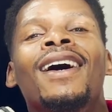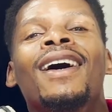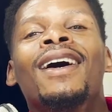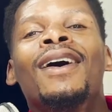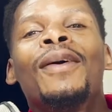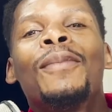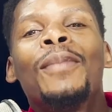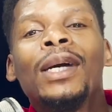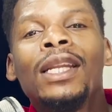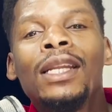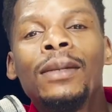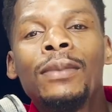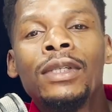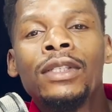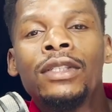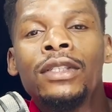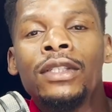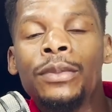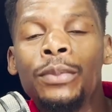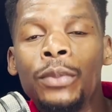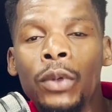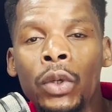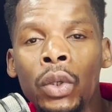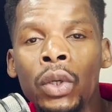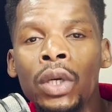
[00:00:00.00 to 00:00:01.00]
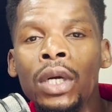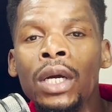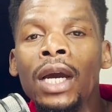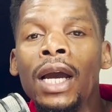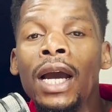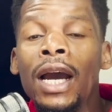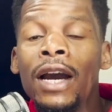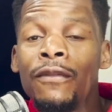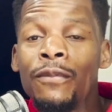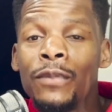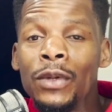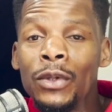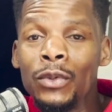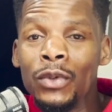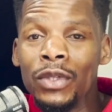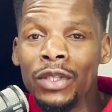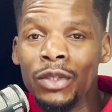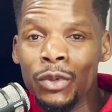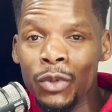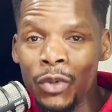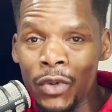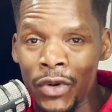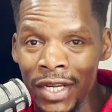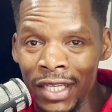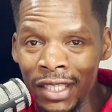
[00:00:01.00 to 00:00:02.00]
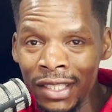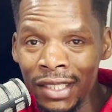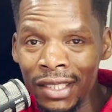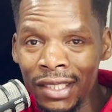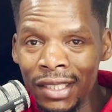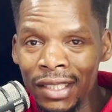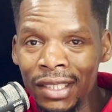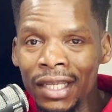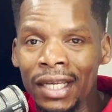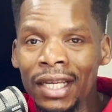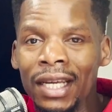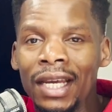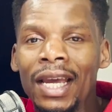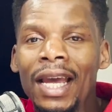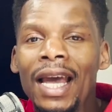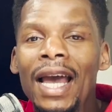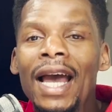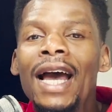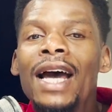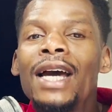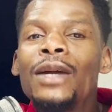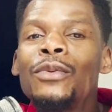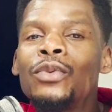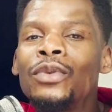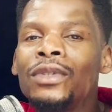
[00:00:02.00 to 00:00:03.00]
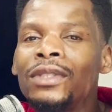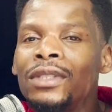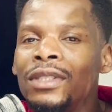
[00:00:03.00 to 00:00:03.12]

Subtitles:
My name is Timo. I've been with Chris, and we'll